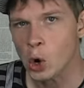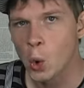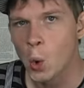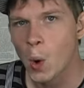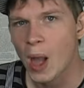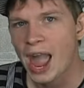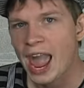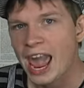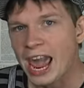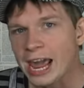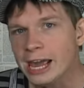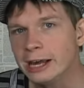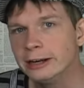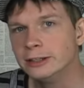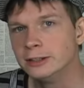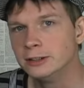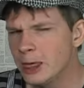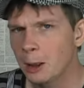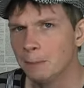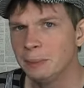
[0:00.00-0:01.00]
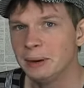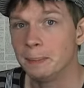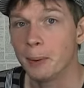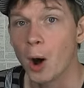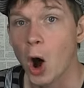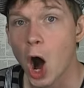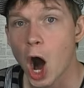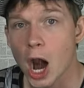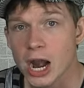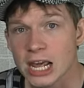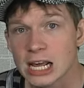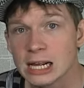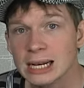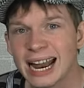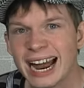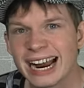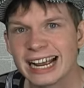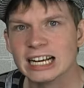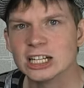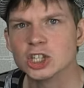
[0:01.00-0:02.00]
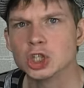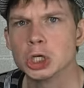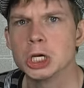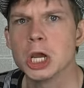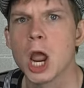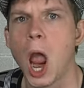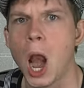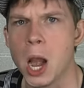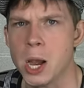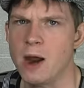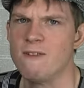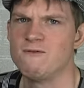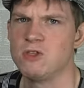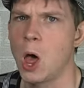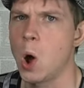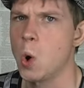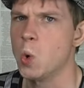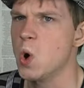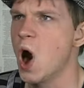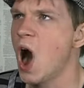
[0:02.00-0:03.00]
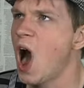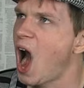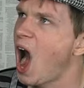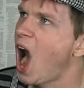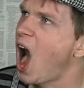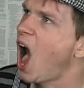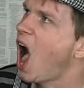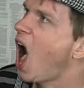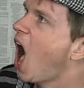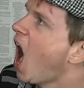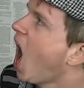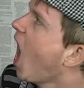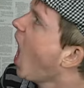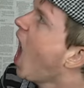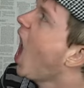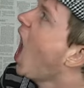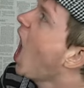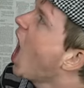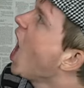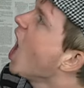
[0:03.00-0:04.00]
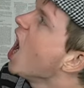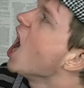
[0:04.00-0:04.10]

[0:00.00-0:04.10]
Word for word: away. They'll be partying like it's the end of the world.